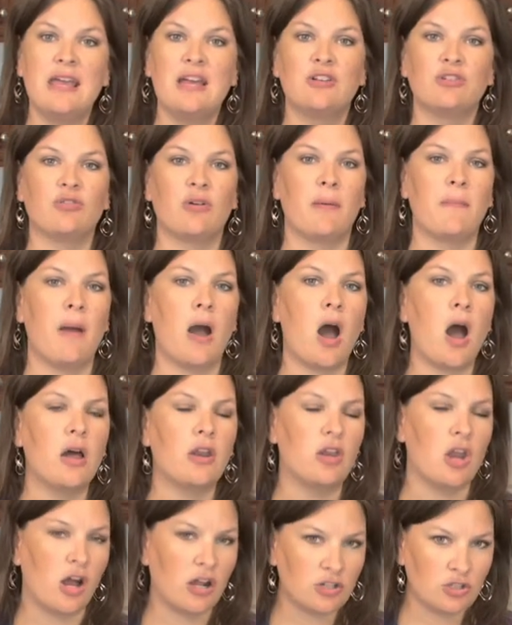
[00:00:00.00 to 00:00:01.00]
So I'm
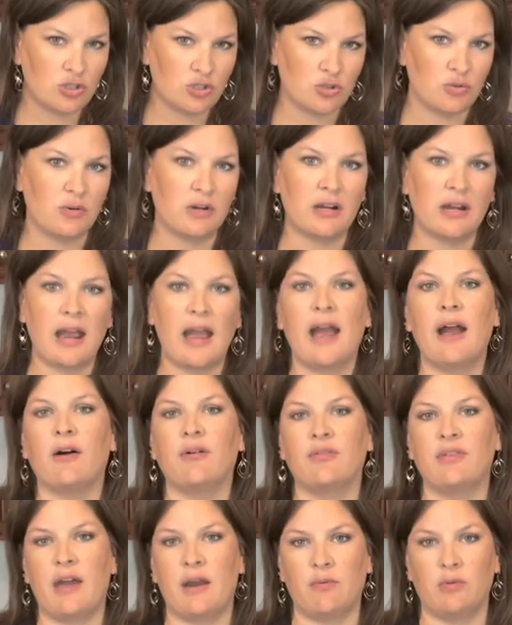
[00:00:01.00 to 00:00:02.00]
not sure
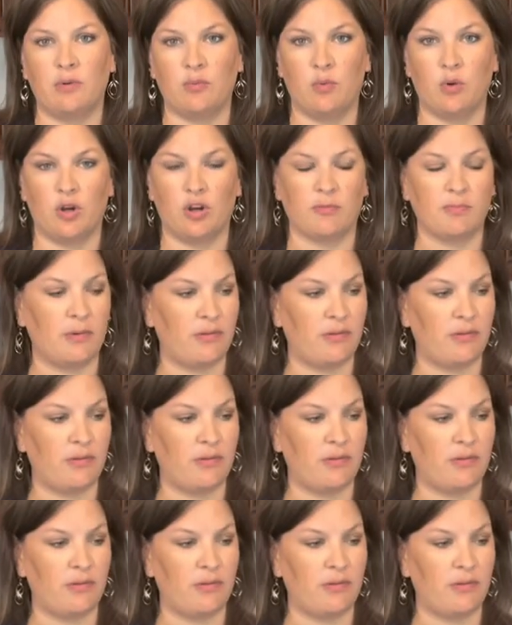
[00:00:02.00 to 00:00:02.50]
how that would work,